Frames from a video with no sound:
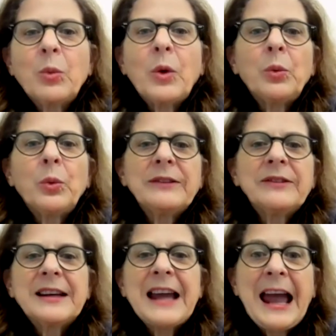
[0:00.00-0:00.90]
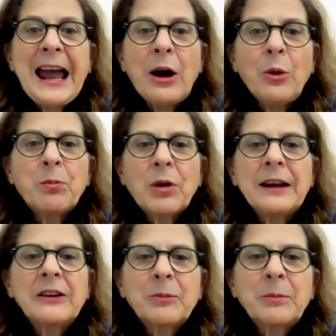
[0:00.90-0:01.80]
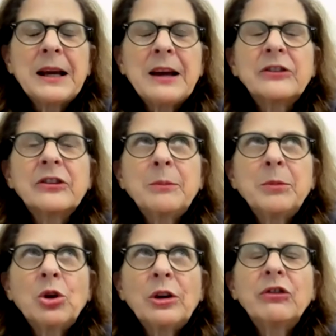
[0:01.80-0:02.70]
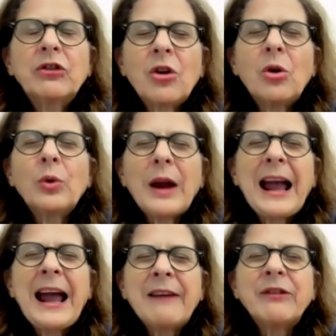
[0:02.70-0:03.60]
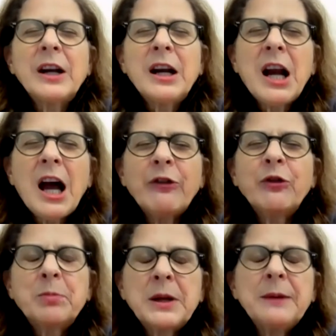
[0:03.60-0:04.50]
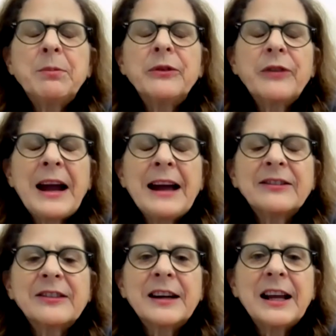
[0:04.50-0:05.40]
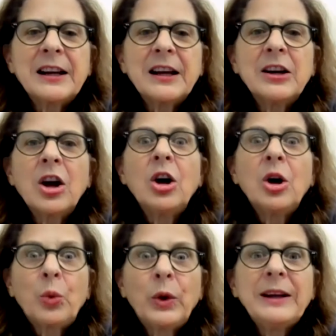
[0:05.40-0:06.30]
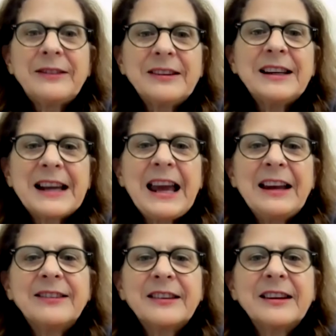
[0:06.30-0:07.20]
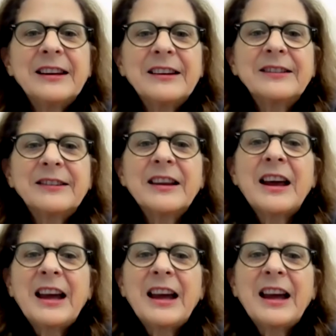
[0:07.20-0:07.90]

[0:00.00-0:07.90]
And when we see outbreaks because communities don't have enough people vaccinated, we see cases